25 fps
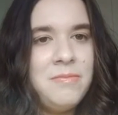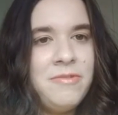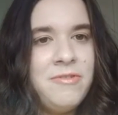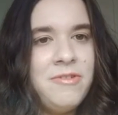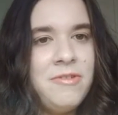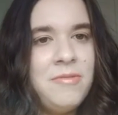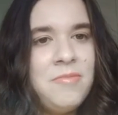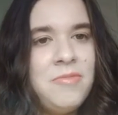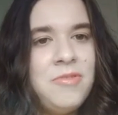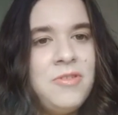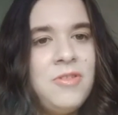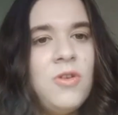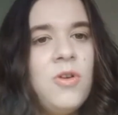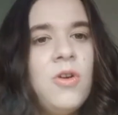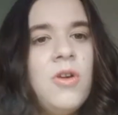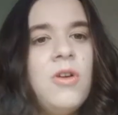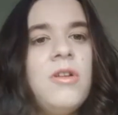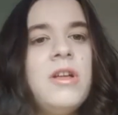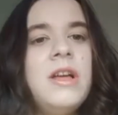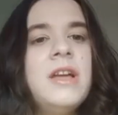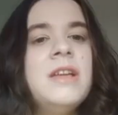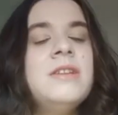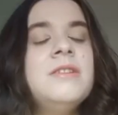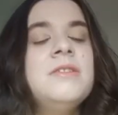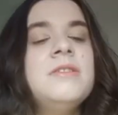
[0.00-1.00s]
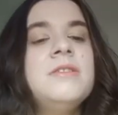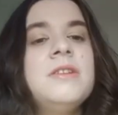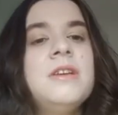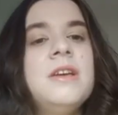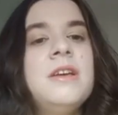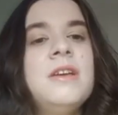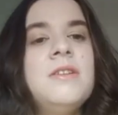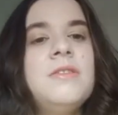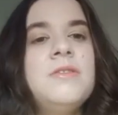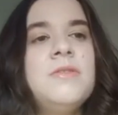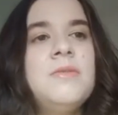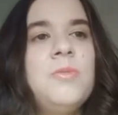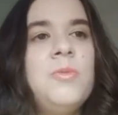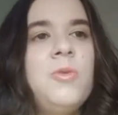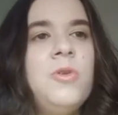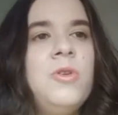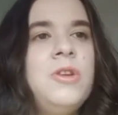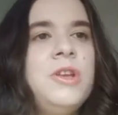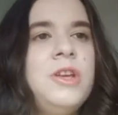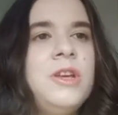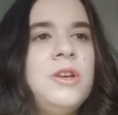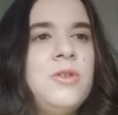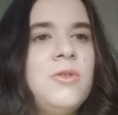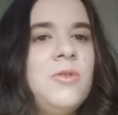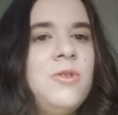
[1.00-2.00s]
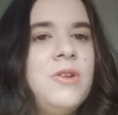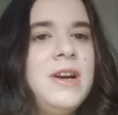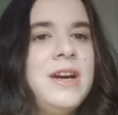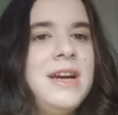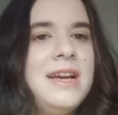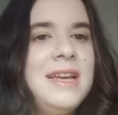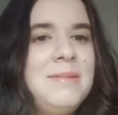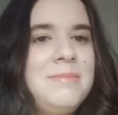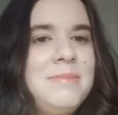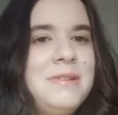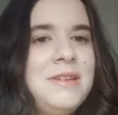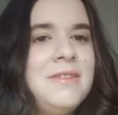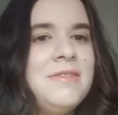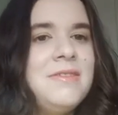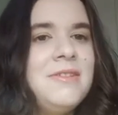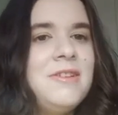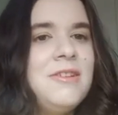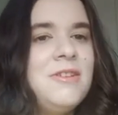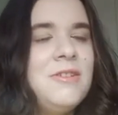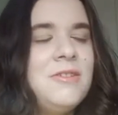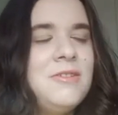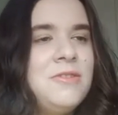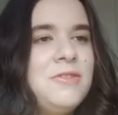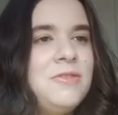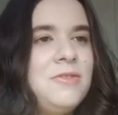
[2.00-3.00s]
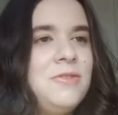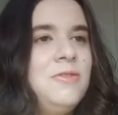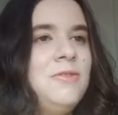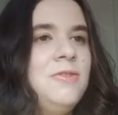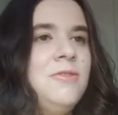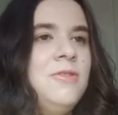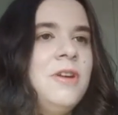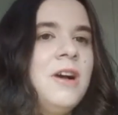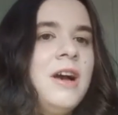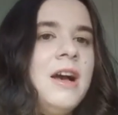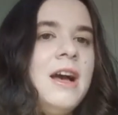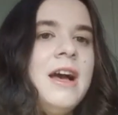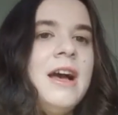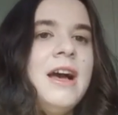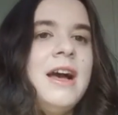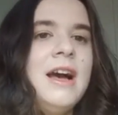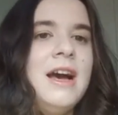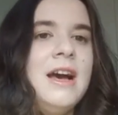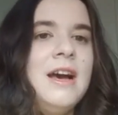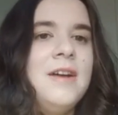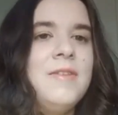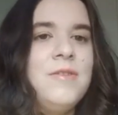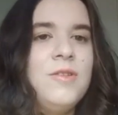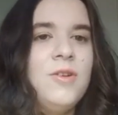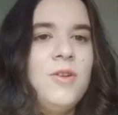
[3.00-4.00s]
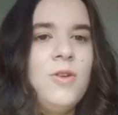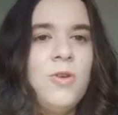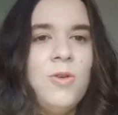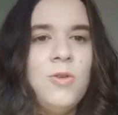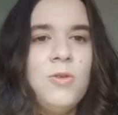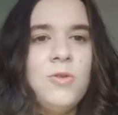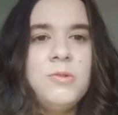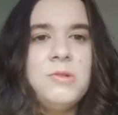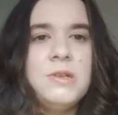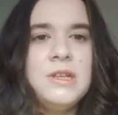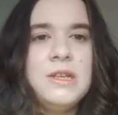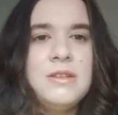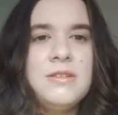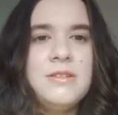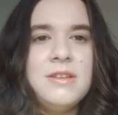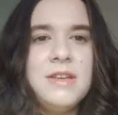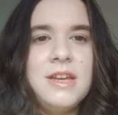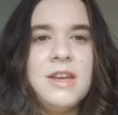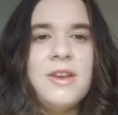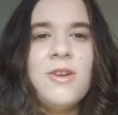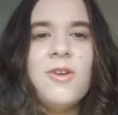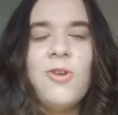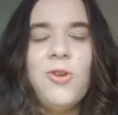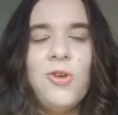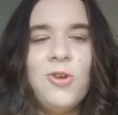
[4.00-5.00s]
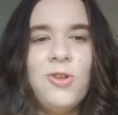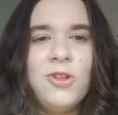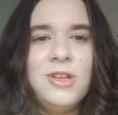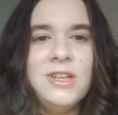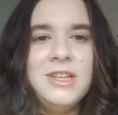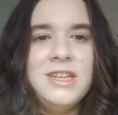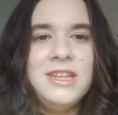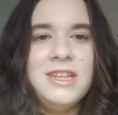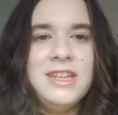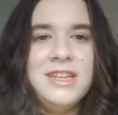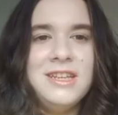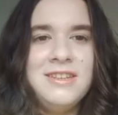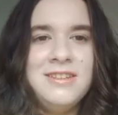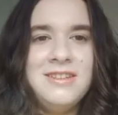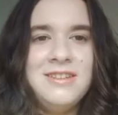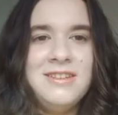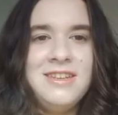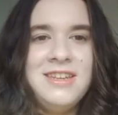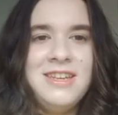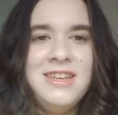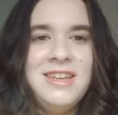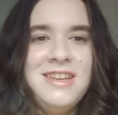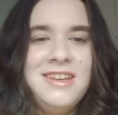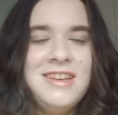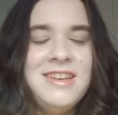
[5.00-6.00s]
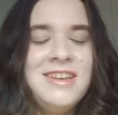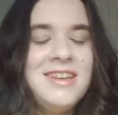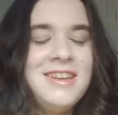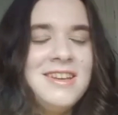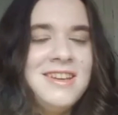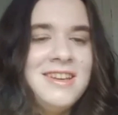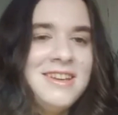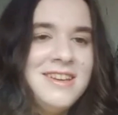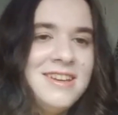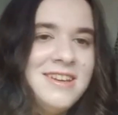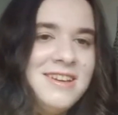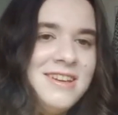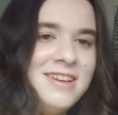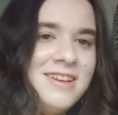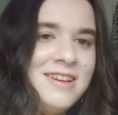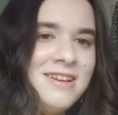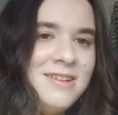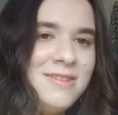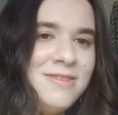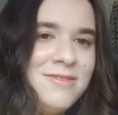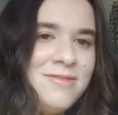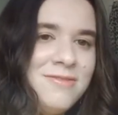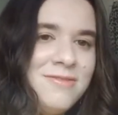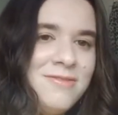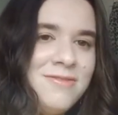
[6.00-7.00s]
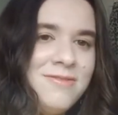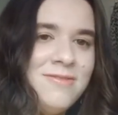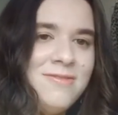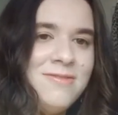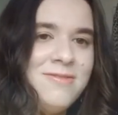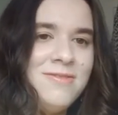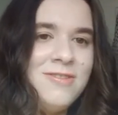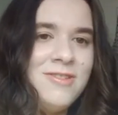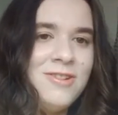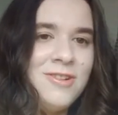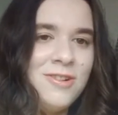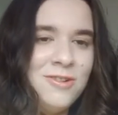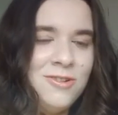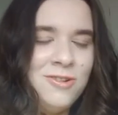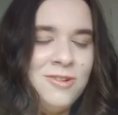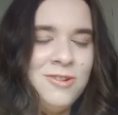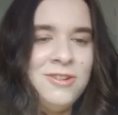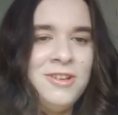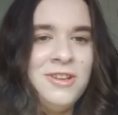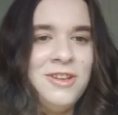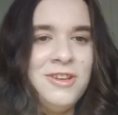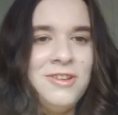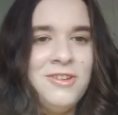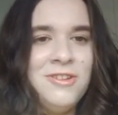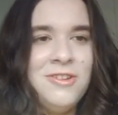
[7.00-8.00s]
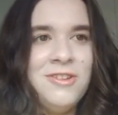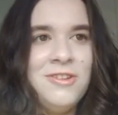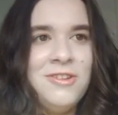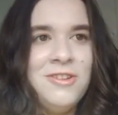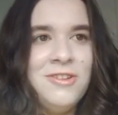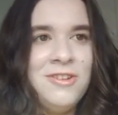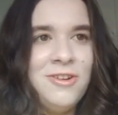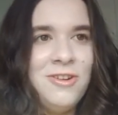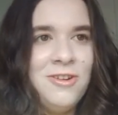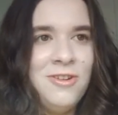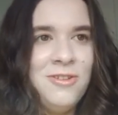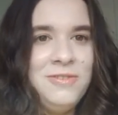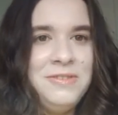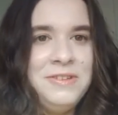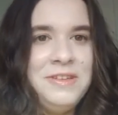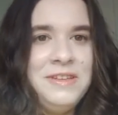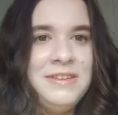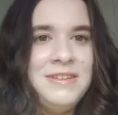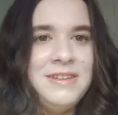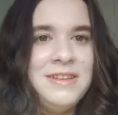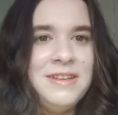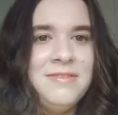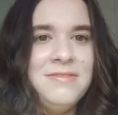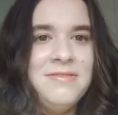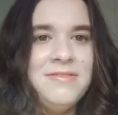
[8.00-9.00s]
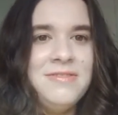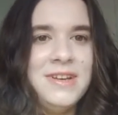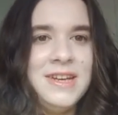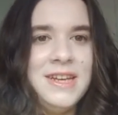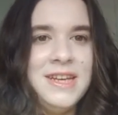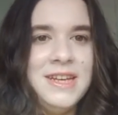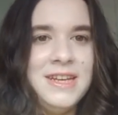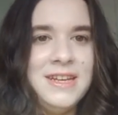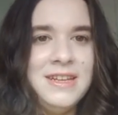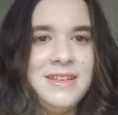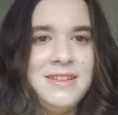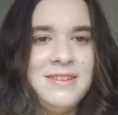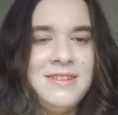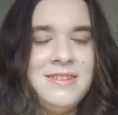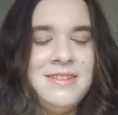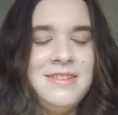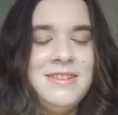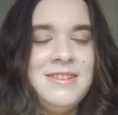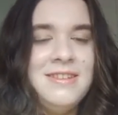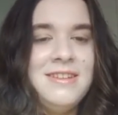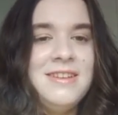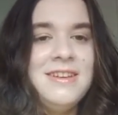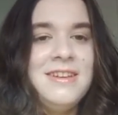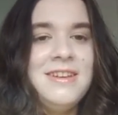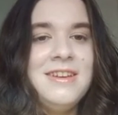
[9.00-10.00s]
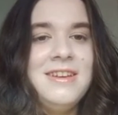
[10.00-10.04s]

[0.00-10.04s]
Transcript: from Scotland is wanting to go to Ibiza, so I've got all these like holidays to go to, all these invites.